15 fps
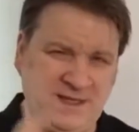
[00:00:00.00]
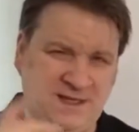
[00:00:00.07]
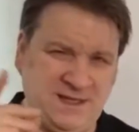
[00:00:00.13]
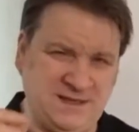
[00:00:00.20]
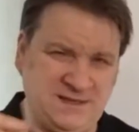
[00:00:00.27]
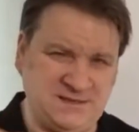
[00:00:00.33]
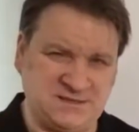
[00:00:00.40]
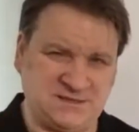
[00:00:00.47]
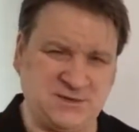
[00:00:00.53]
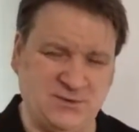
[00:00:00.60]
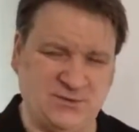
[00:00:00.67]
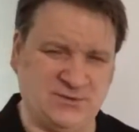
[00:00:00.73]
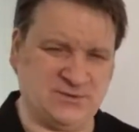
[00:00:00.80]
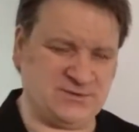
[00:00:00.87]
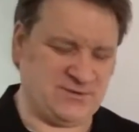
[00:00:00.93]

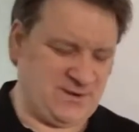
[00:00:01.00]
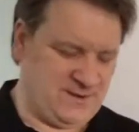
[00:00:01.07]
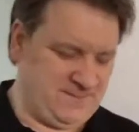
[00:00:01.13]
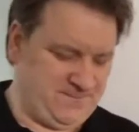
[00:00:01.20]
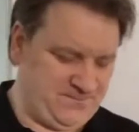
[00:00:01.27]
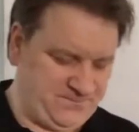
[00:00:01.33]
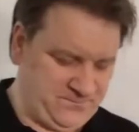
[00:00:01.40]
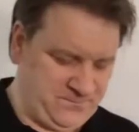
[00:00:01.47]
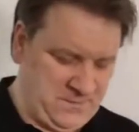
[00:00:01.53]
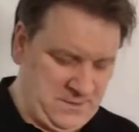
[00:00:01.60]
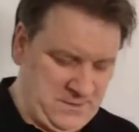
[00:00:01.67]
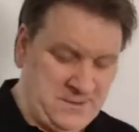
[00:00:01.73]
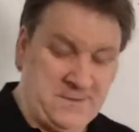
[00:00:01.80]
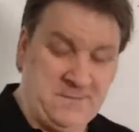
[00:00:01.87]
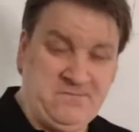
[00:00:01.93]
installed, right?
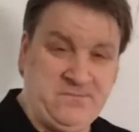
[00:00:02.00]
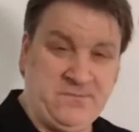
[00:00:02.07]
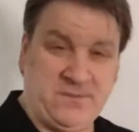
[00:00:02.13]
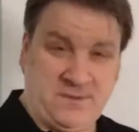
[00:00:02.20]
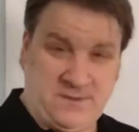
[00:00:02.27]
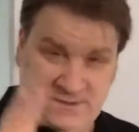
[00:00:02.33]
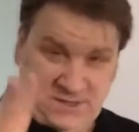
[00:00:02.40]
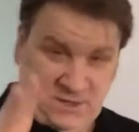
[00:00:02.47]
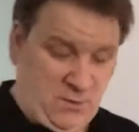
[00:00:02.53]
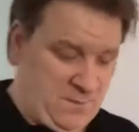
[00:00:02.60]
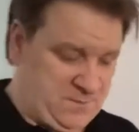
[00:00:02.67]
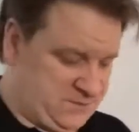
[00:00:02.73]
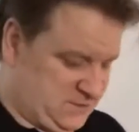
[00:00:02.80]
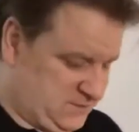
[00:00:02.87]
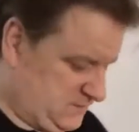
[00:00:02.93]
Two
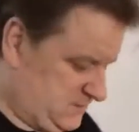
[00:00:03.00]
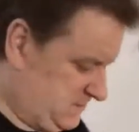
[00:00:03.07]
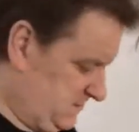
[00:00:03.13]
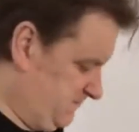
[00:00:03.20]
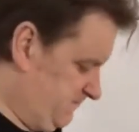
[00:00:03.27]
options.